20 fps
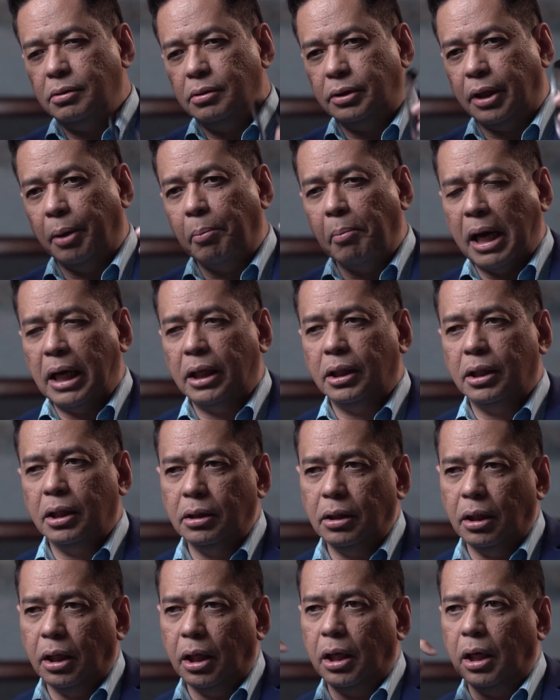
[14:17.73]

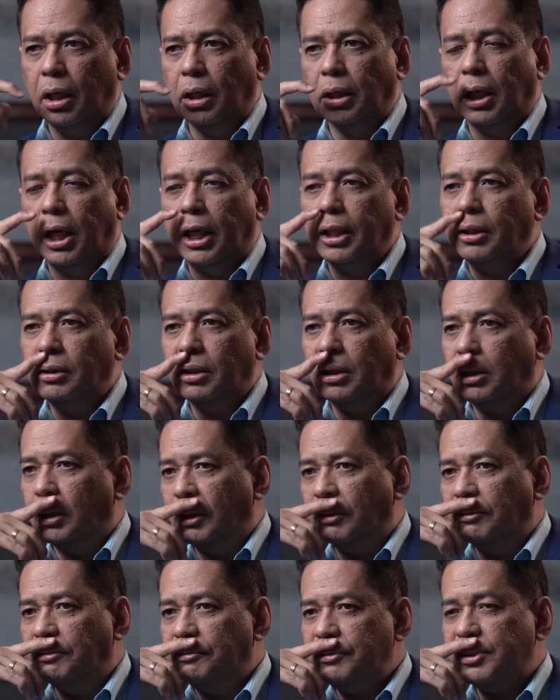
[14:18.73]
demanded a lot
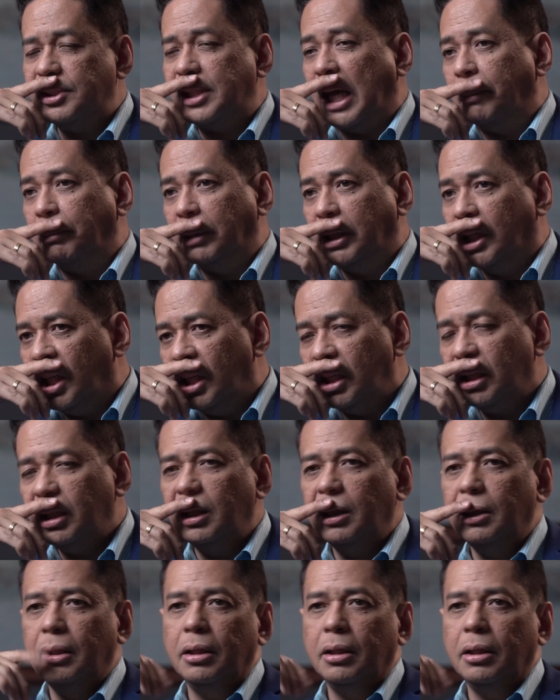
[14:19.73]
of stamina